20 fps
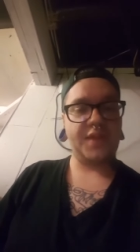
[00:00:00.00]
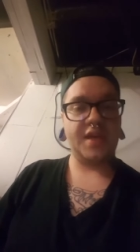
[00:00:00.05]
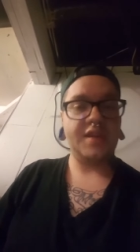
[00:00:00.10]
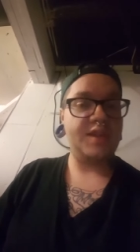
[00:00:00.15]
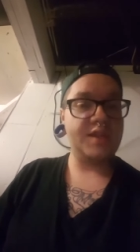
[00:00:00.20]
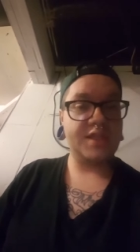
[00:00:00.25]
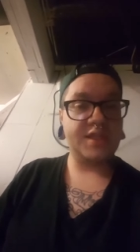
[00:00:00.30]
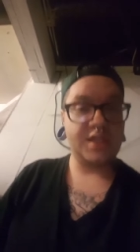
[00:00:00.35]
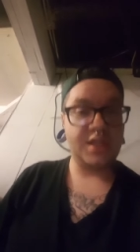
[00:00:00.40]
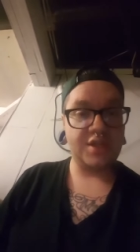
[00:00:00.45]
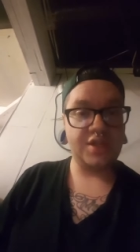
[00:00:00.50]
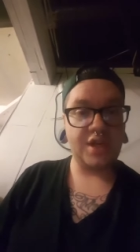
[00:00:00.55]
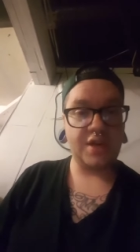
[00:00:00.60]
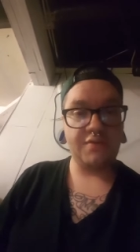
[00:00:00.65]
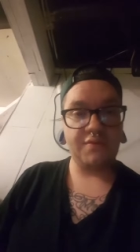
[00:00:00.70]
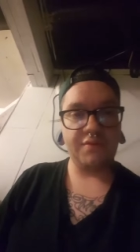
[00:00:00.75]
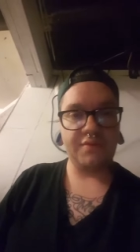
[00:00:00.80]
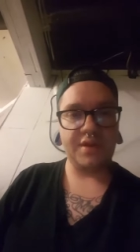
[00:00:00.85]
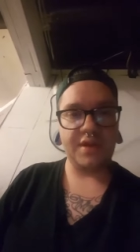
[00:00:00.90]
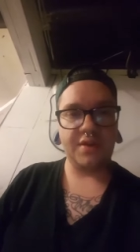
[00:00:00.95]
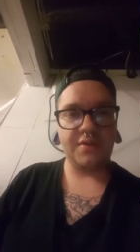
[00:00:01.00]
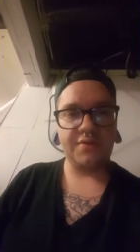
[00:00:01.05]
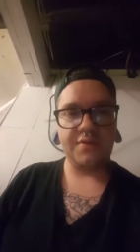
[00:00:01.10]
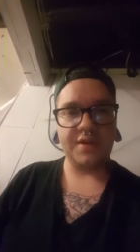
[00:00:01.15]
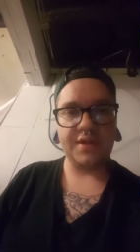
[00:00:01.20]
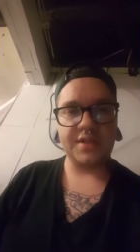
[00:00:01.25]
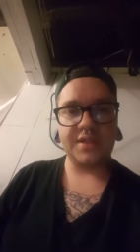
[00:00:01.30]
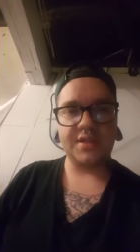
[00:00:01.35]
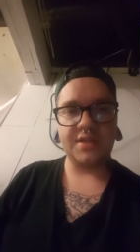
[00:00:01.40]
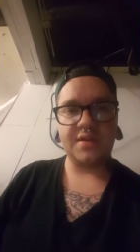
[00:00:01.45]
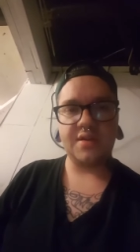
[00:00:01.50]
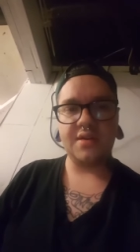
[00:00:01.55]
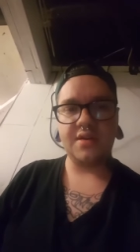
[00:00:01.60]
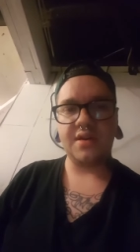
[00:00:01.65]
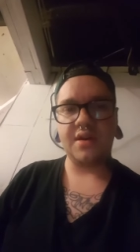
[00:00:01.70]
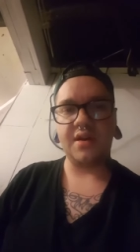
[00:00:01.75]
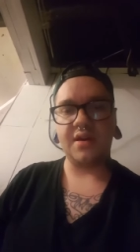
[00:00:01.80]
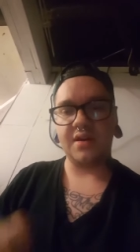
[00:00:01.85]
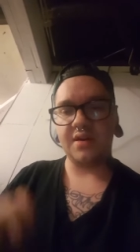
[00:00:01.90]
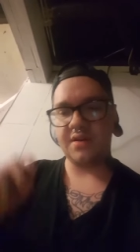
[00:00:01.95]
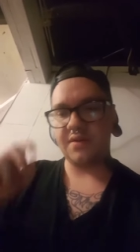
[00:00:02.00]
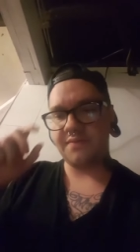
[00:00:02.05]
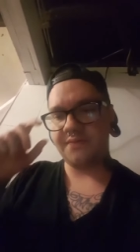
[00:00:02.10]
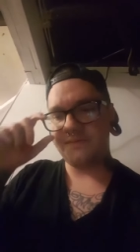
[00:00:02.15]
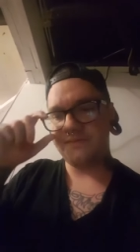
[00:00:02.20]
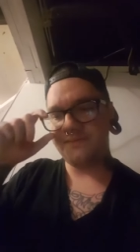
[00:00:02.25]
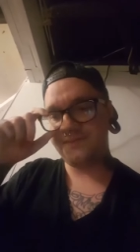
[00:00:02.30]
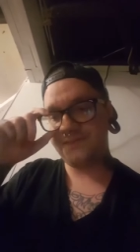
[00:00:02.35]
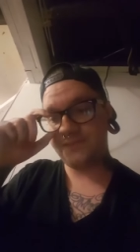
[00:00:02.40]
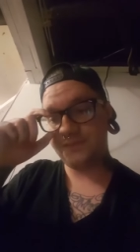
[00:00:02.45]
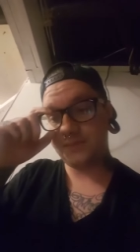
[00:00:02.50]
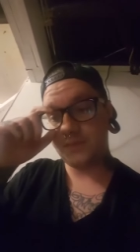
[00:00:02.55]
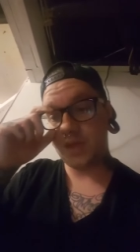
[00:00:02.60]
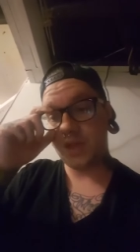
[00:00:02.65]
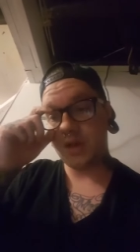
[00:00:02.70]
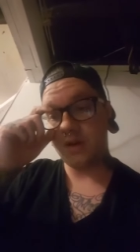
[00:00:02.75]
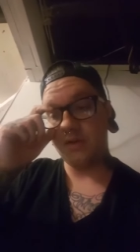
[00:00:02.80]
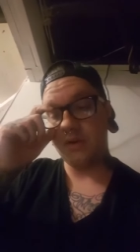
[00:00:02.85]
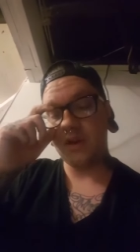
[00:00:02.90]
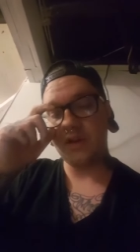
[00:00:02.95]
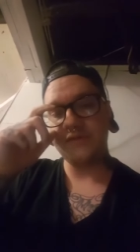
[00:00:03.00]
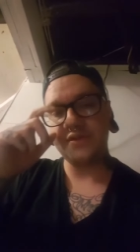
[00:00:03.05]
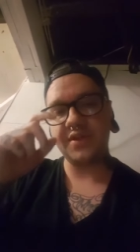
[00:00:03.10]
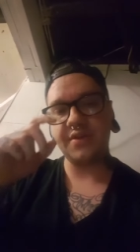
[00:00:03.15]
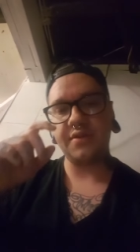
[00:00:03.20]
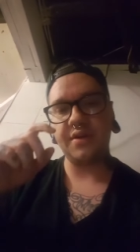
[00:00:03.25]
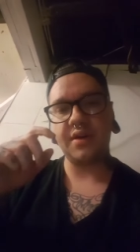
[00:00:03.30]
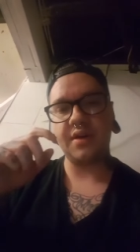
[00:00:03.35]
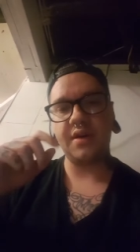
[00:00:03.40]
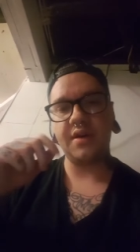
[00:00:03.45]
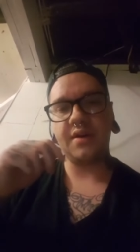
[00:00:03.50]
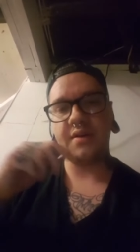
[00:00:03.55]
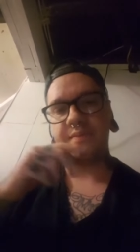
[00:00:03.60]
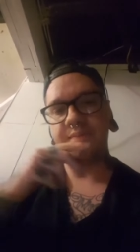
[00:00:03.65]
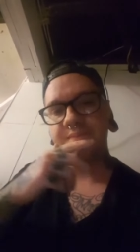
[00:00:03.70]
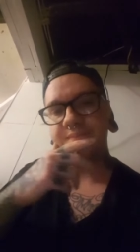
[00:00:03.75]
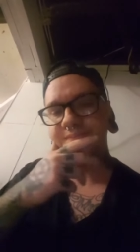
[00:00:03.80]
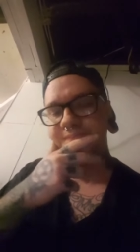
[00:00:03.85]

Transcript: and this is a general increase uh, you know, it gives you a, a,